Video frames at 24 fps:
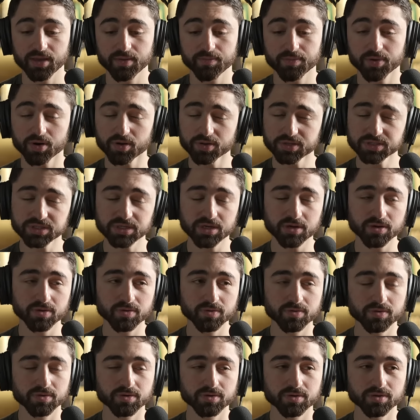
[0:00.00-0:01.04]
but
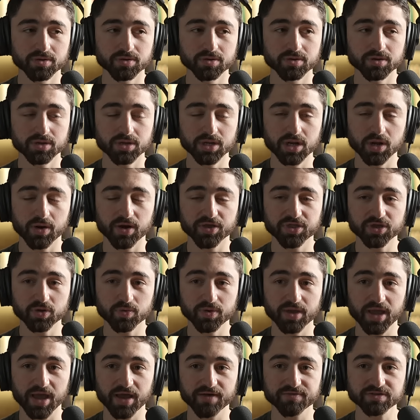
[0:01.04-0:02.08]
also, you know, I think
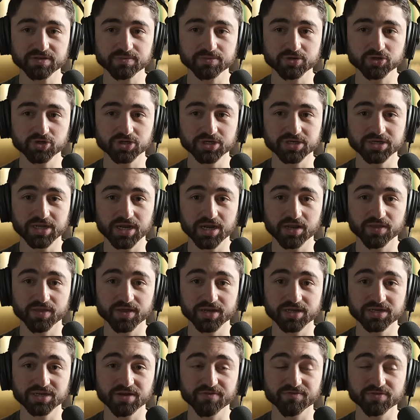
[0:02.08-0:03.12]
we have some interesting data
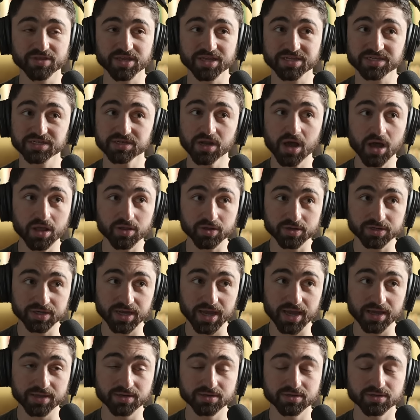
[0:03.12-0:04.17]
that he definitely has not looked
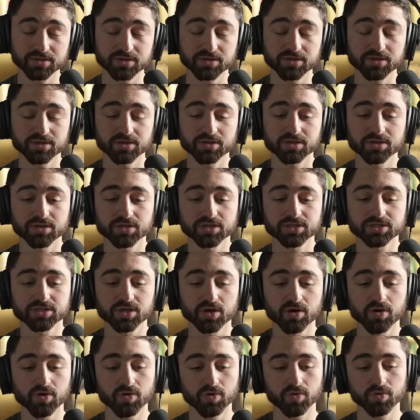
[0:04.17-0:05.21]
at. Mm-hmm.
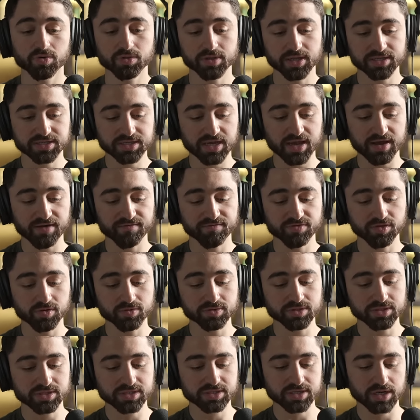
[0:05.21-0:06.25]
So let's have
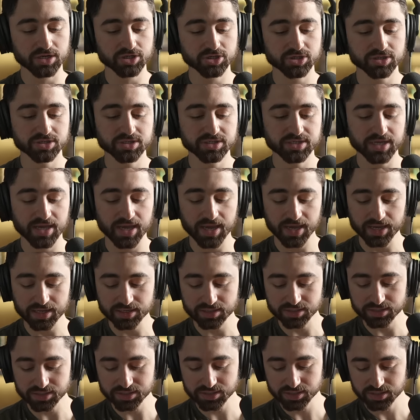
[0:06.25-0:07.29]
those discussions
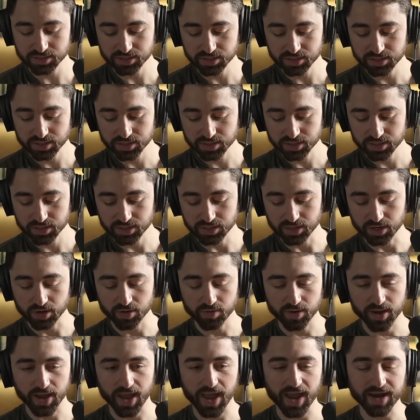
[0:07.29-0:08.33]
and, you know,
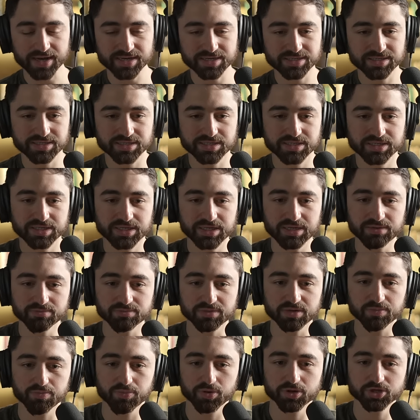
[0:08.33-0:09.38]
act as a team
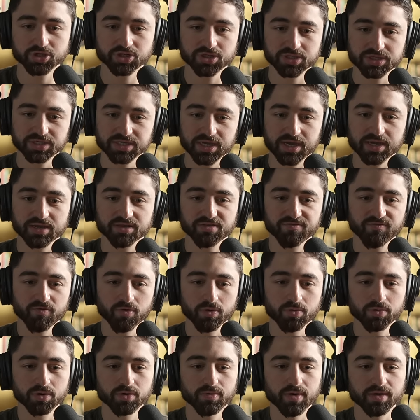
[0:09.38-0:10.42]
to push the science
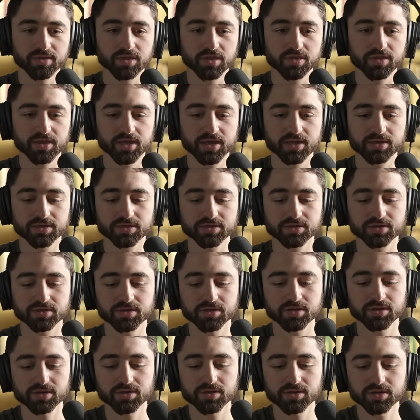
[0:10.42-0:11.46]
forward rather than,
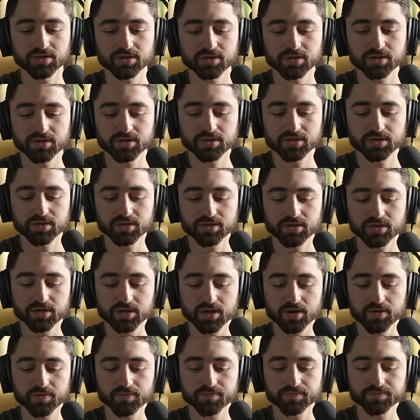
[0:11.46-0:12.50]
you
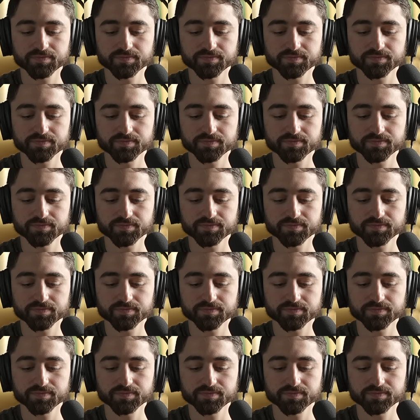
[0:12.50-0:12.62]
know,